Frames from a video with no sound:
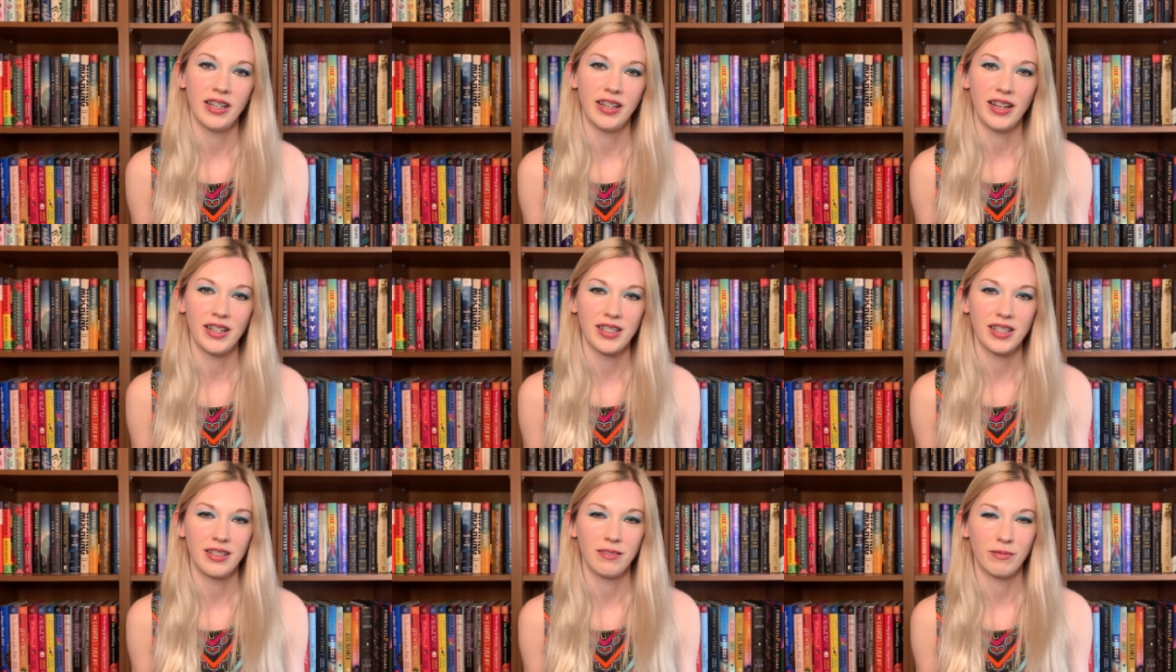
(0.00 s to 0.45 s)
It
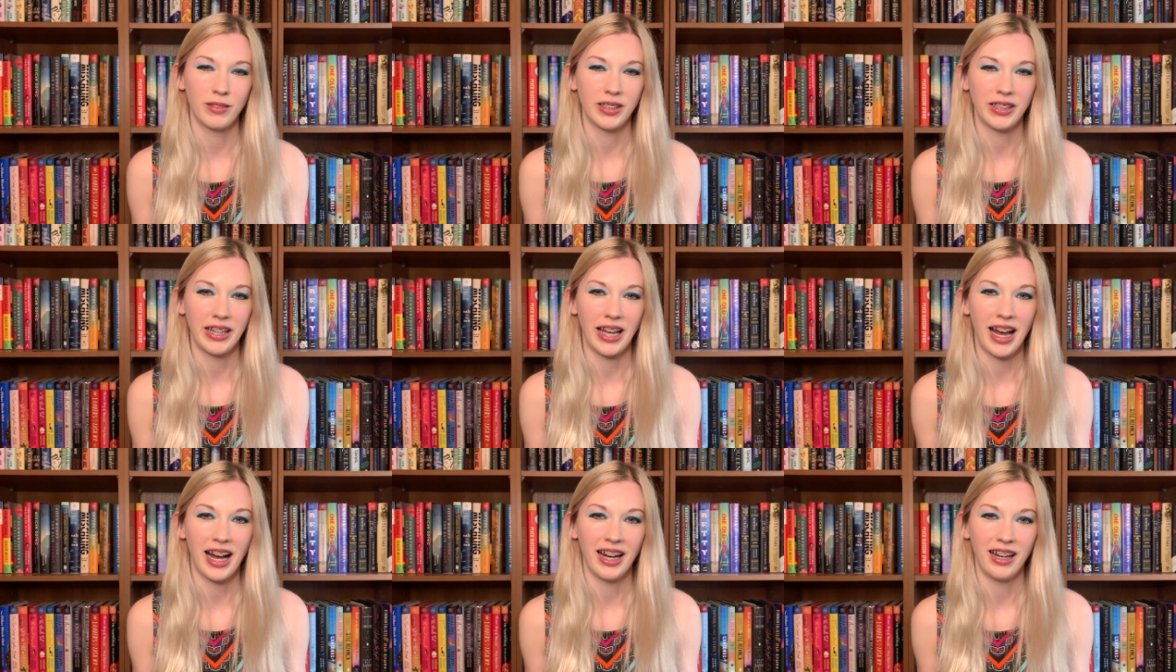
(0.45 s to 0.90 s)
doesn't
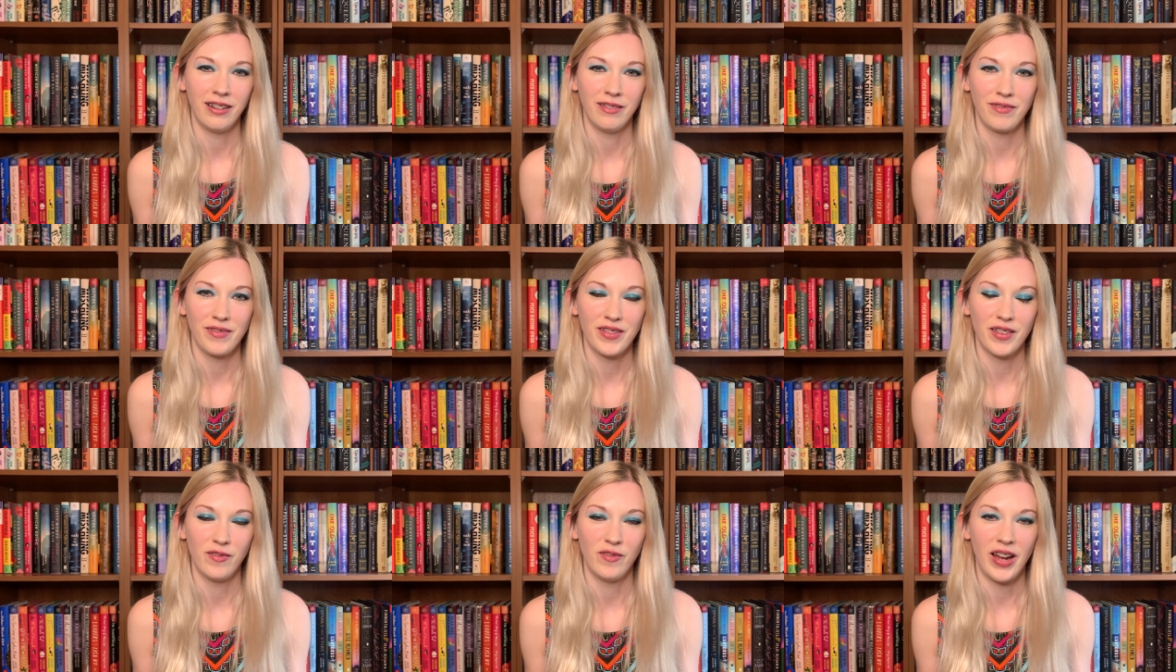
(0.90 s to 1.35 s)
really
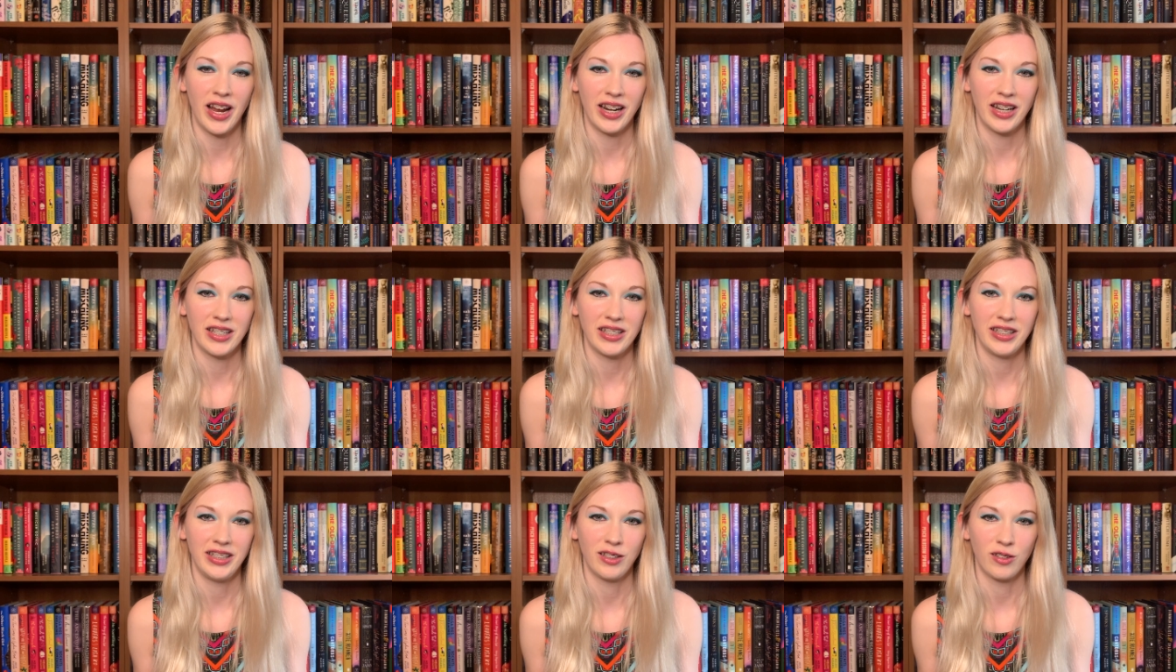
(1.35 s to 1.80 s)
have the
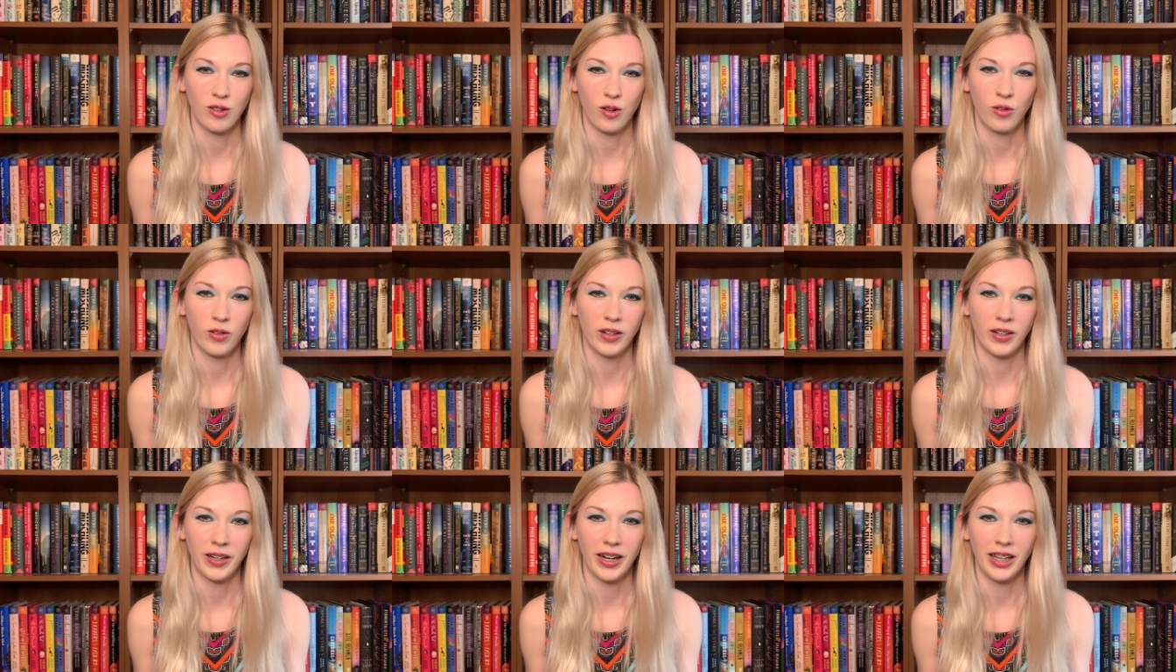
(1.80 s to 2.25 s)
fantasy or
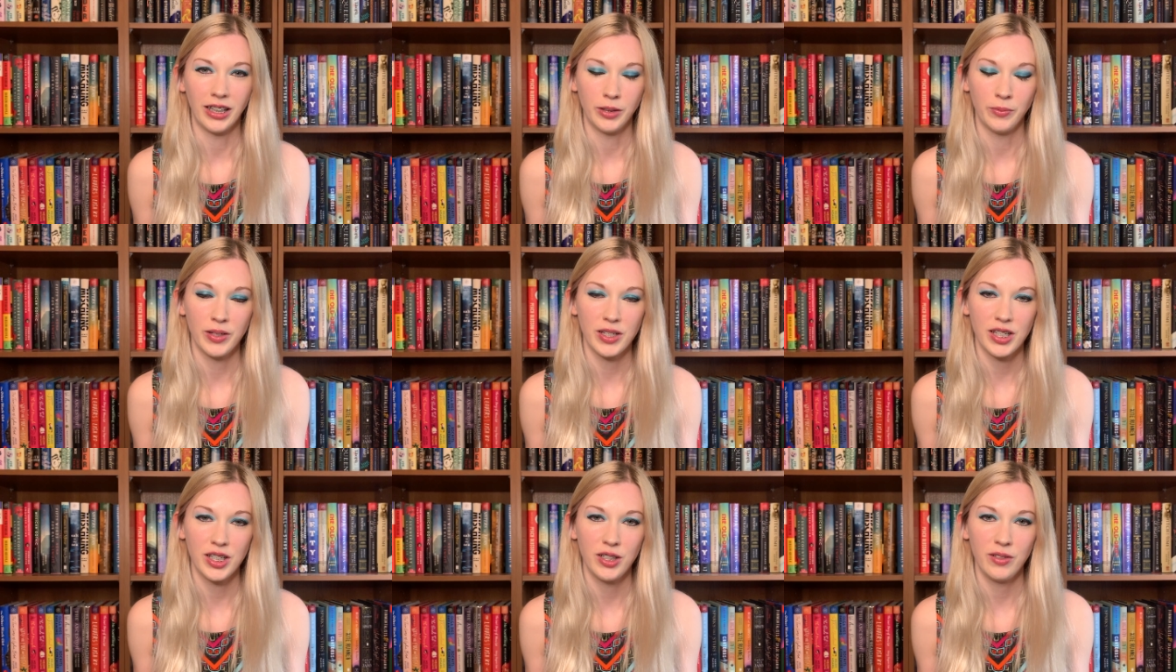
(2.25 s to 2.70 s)
horror
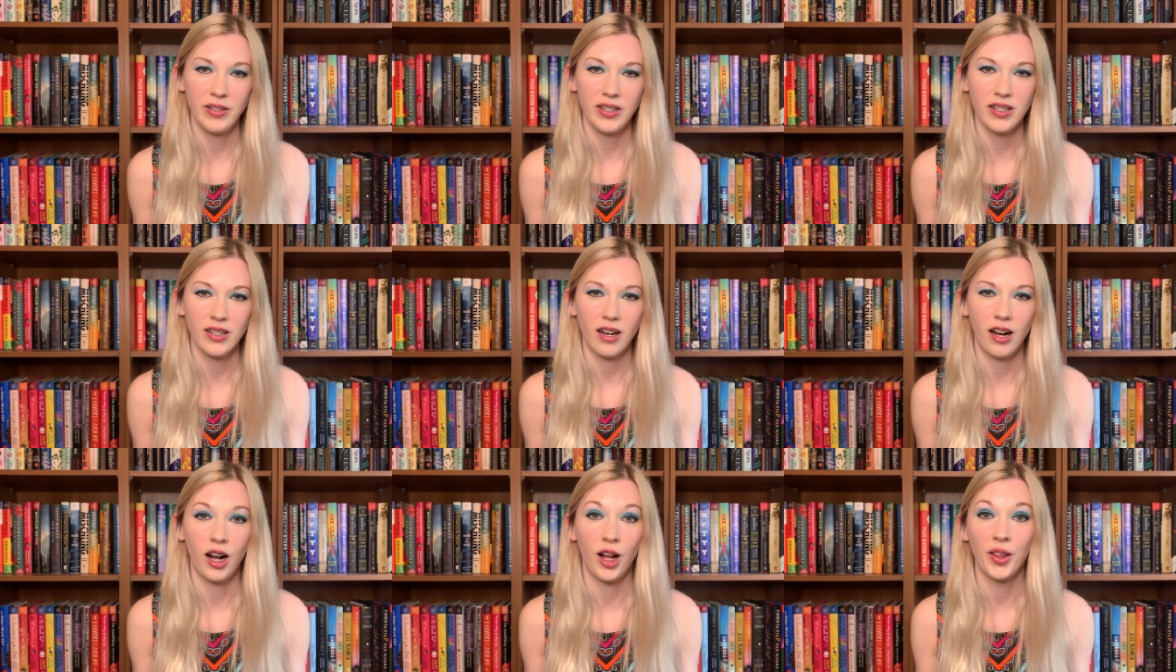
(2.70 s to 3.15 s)
elements to
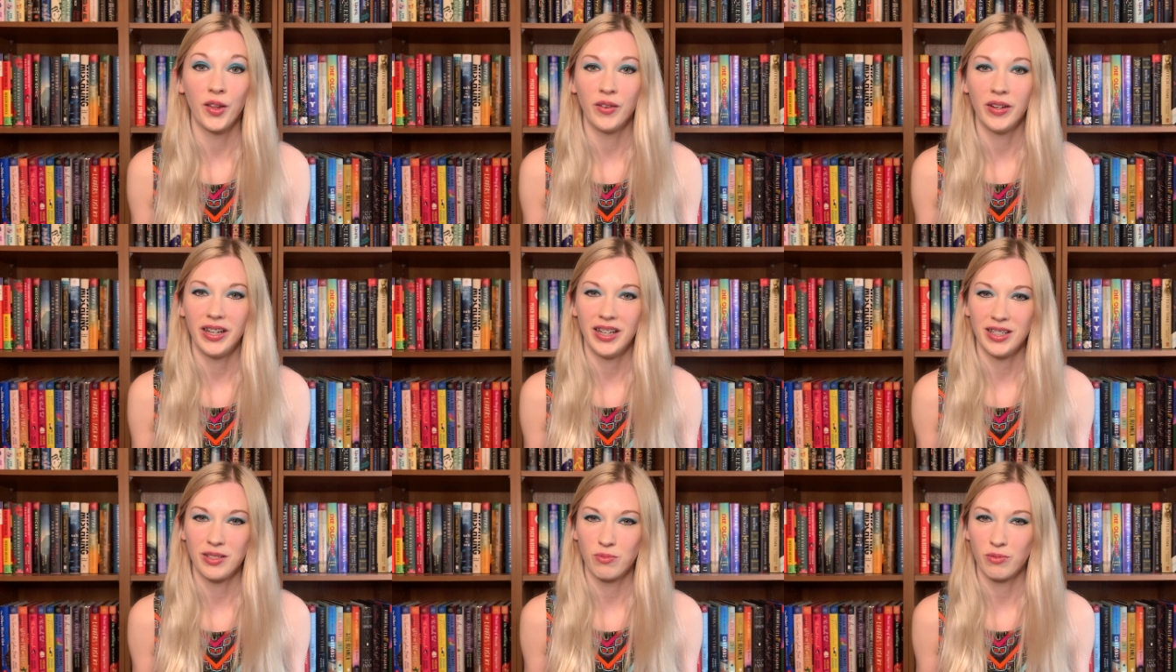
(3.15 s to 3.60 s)
it, although
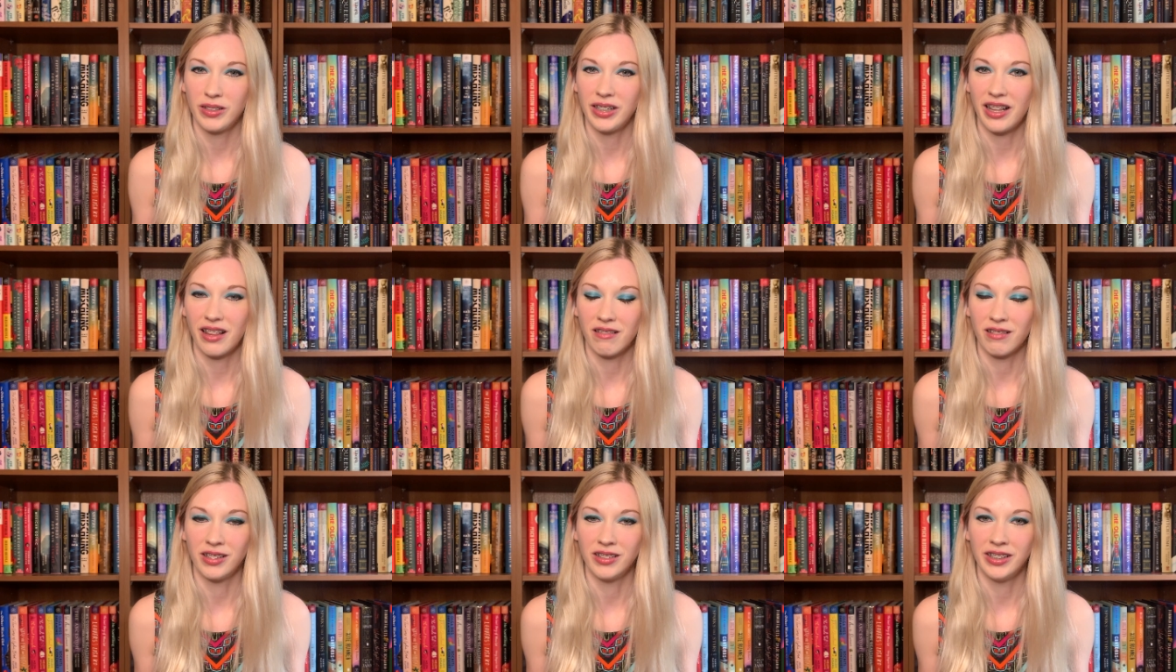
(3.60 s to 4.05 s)
it is pretty
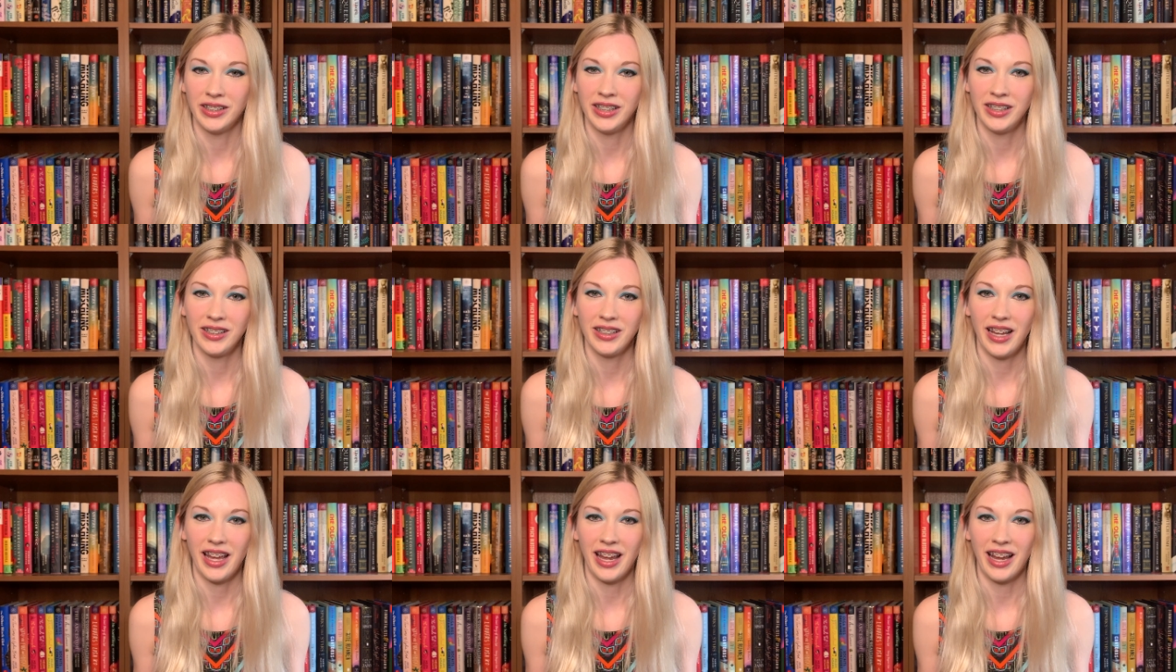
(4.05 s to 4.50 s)

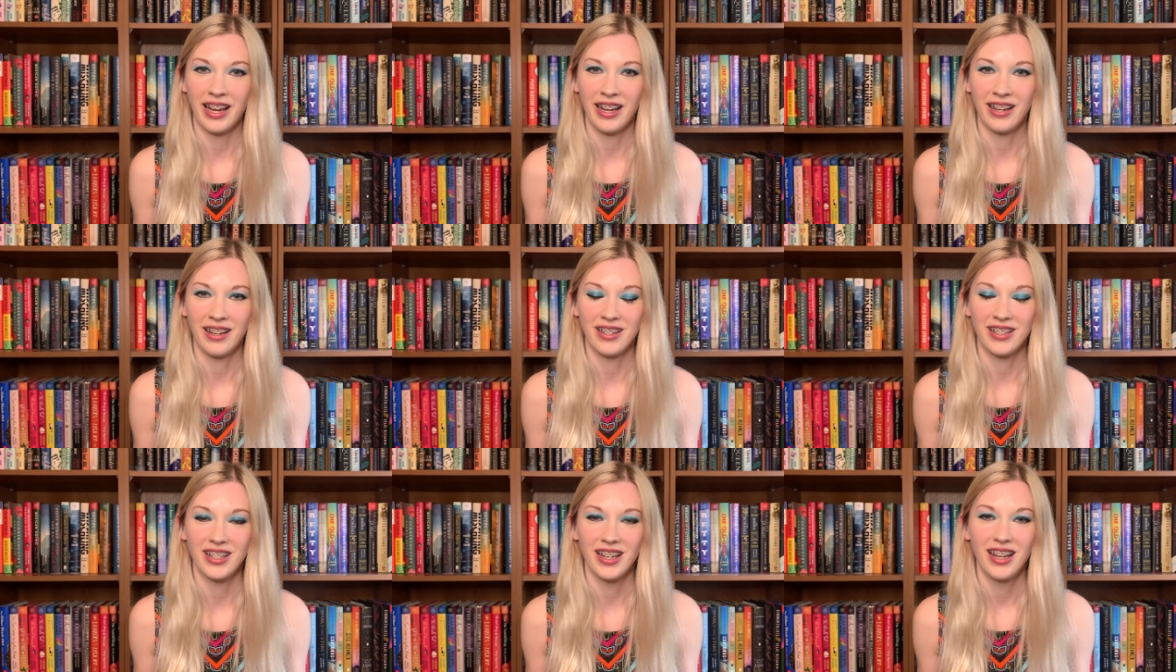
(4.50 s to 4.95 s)
thrilling,
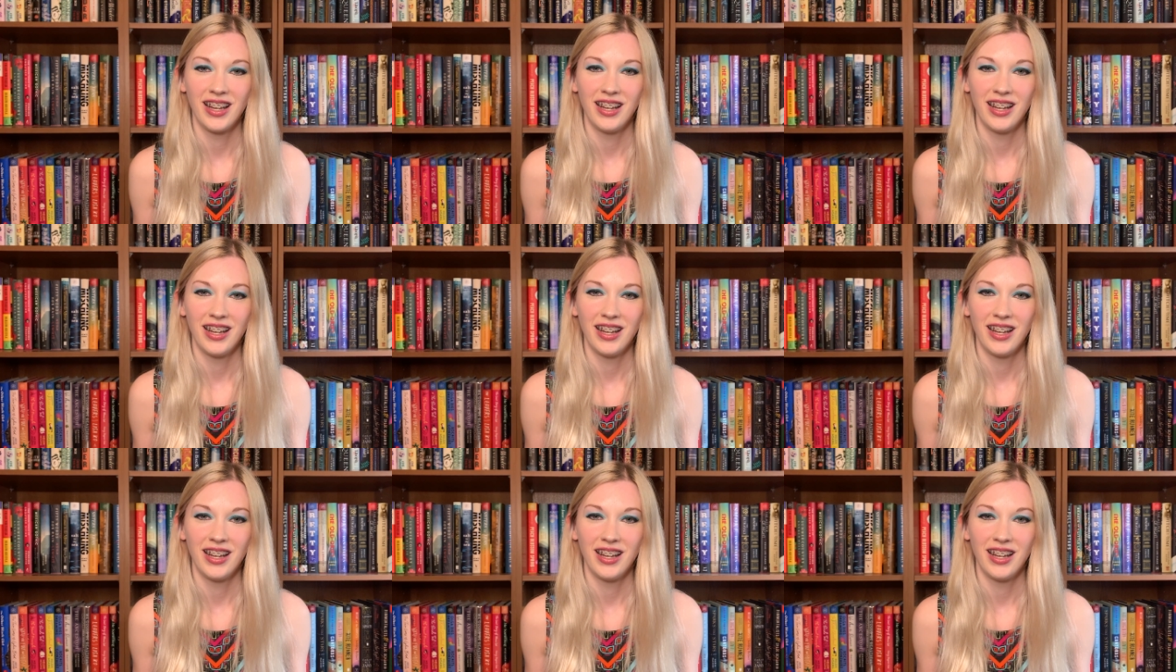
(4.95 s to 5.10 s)
and